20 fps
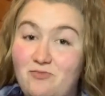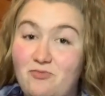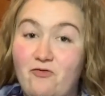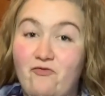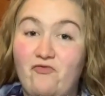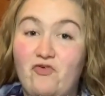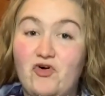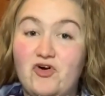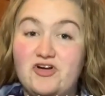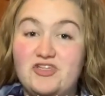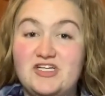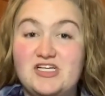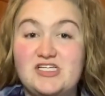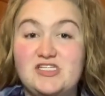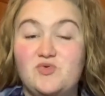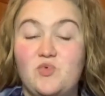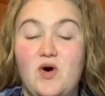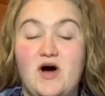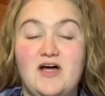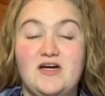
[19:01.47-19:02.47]
before
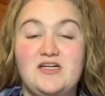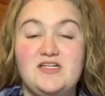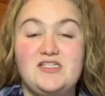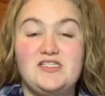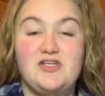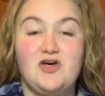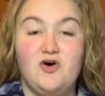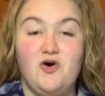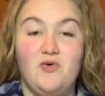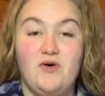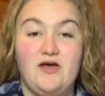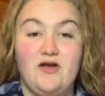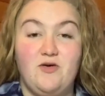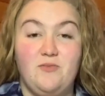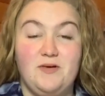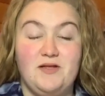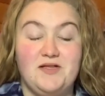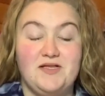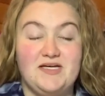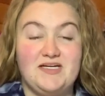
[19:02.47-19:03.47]
this one, so it'll
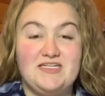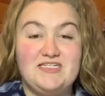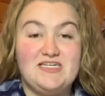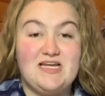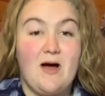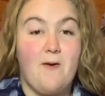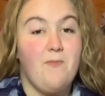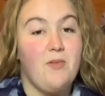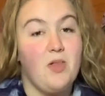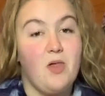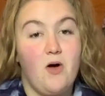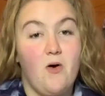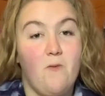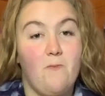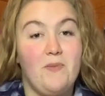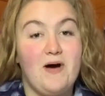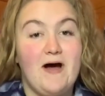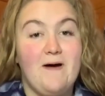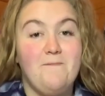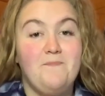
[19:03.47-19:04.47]
be linked down below,
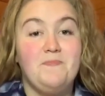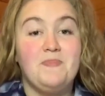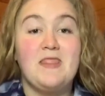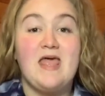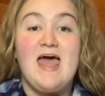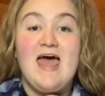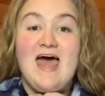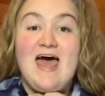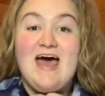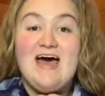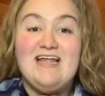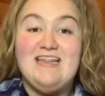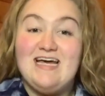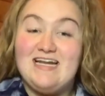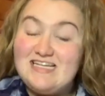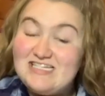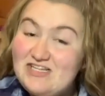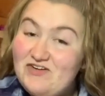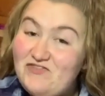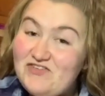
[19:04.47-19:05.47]
but that
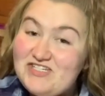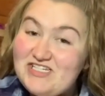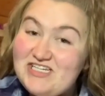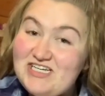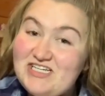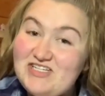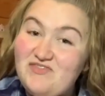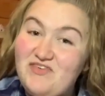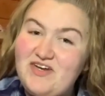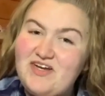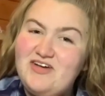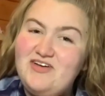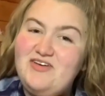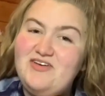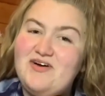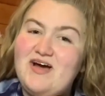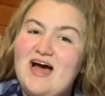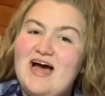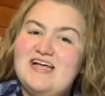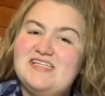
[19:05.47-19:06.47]
is it for today's video, you
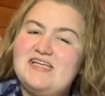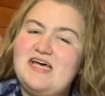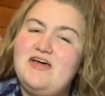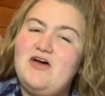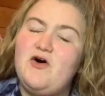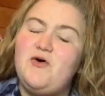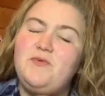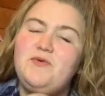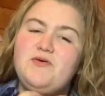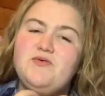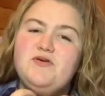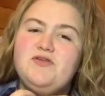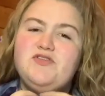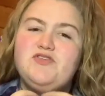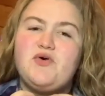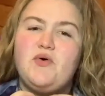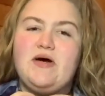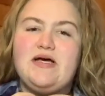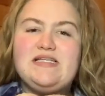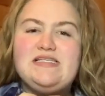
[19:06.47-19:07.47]
guys. I hope you
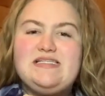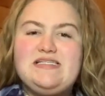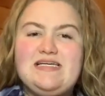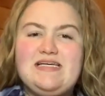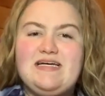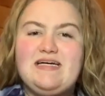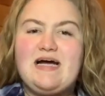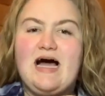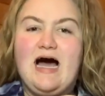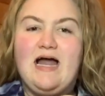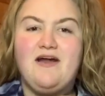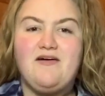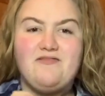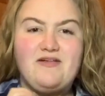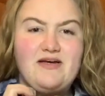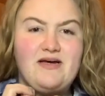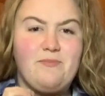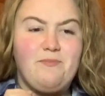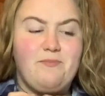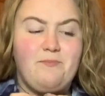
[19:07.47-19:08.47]
enjoyed seeing kind of
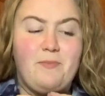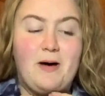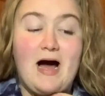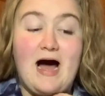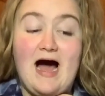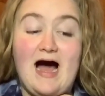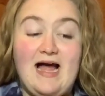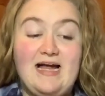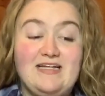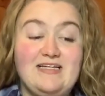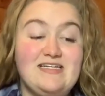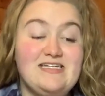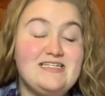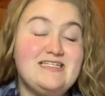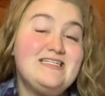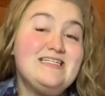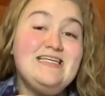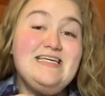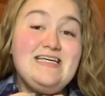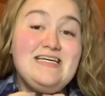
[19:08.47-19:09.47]
like behind the
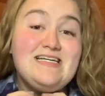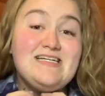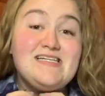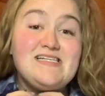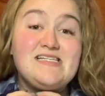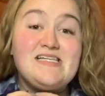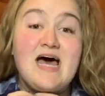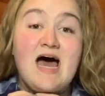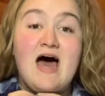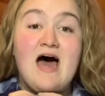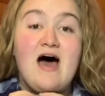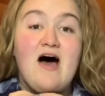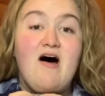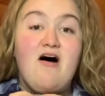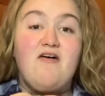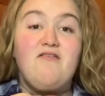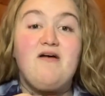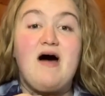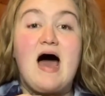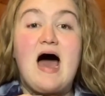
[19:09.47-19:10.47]
scenes
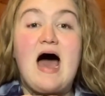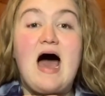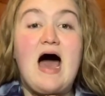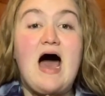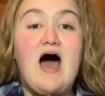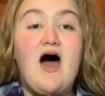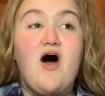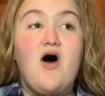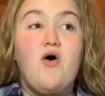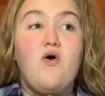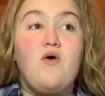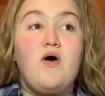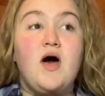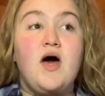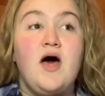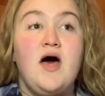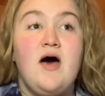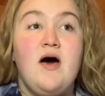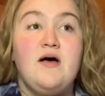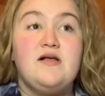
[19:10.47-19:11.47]
of how
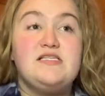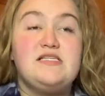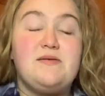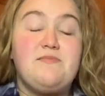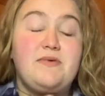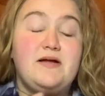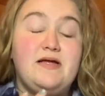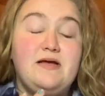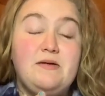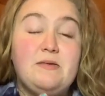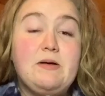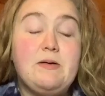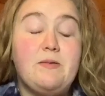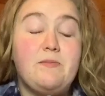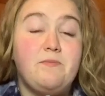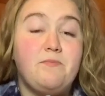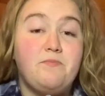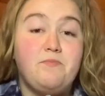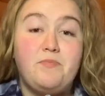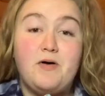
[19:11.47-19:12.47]
somebody
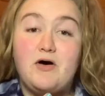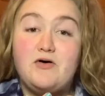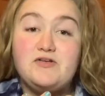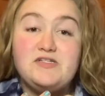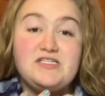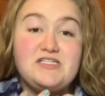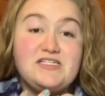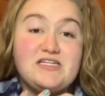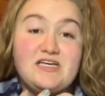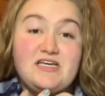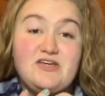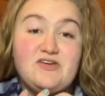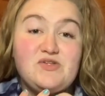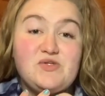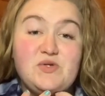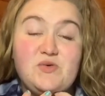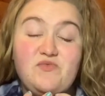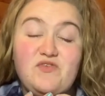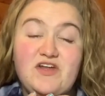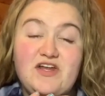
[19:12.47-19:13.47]
posts a
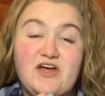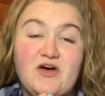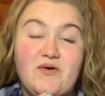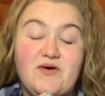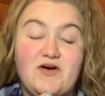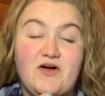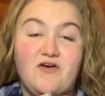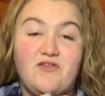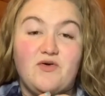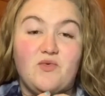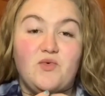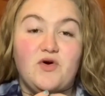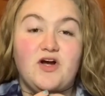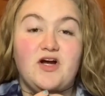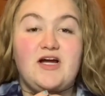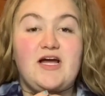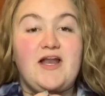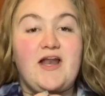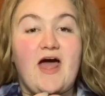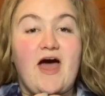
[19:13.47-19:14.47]
YouTube video and all the
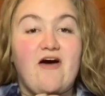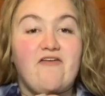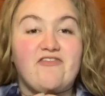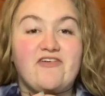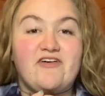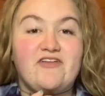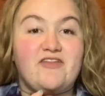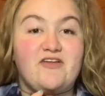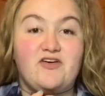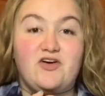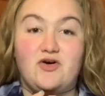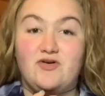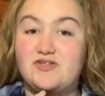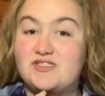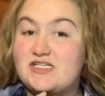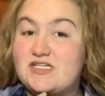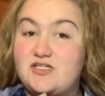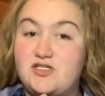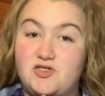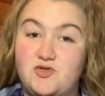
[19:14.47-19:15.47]
work and effort that
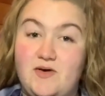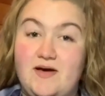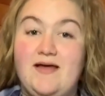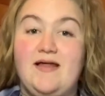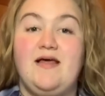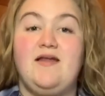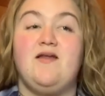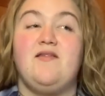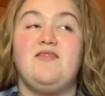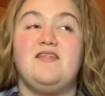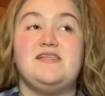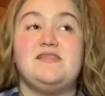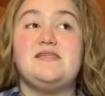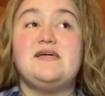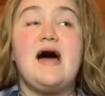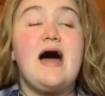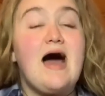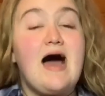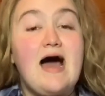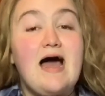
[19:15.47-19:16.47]
goes into it and the
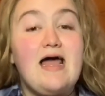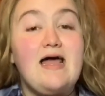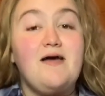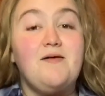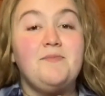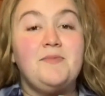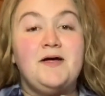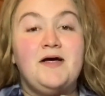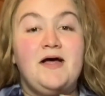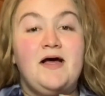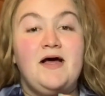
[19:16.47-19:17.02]
time.